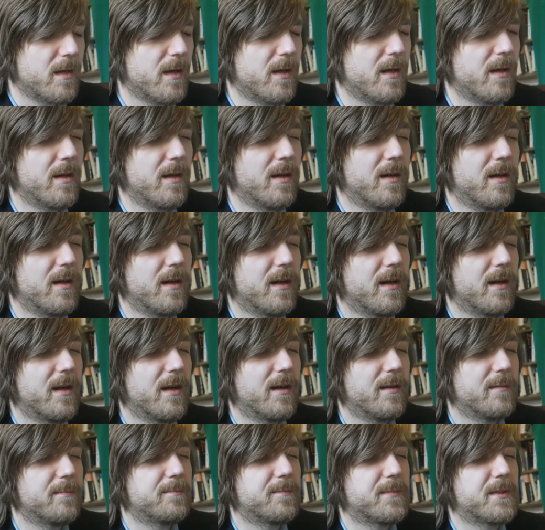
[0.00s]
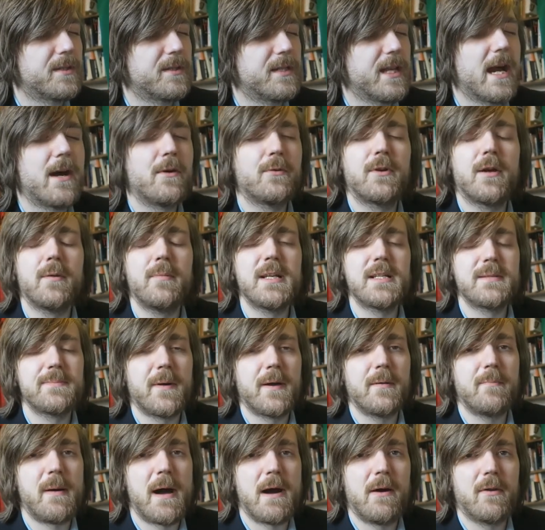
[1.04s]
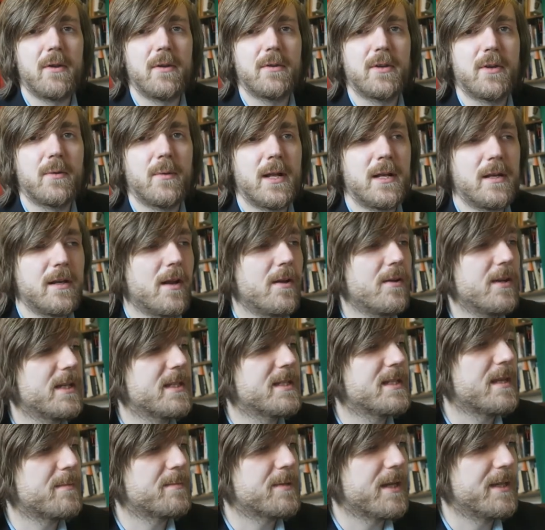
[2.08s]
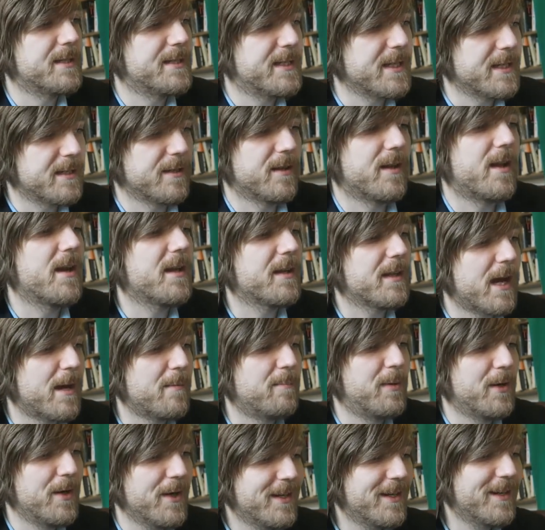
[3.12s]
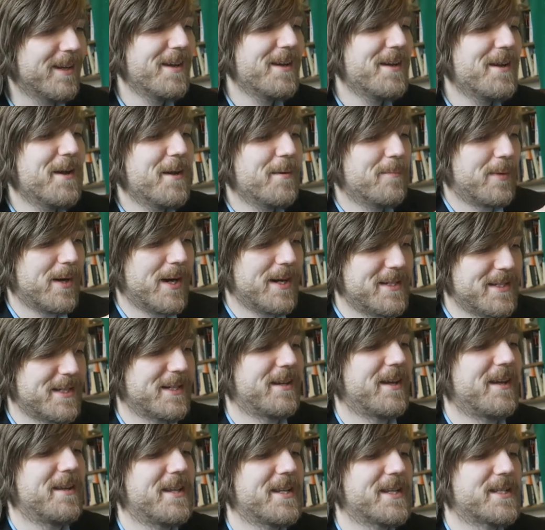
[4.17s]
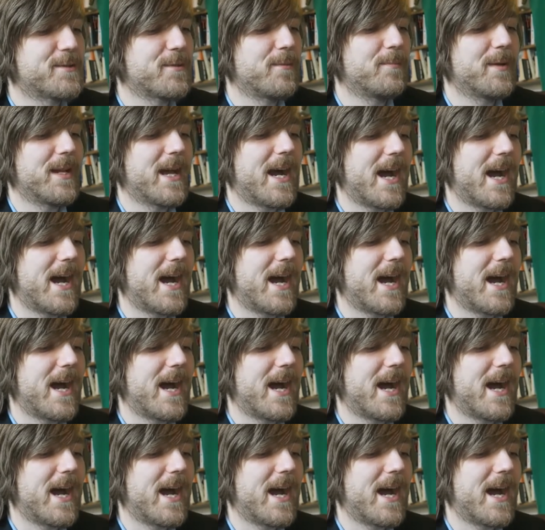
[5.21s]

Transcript: uh, The Alchemist by Paulo Coelho, except I didn't like that book, but I did like this one.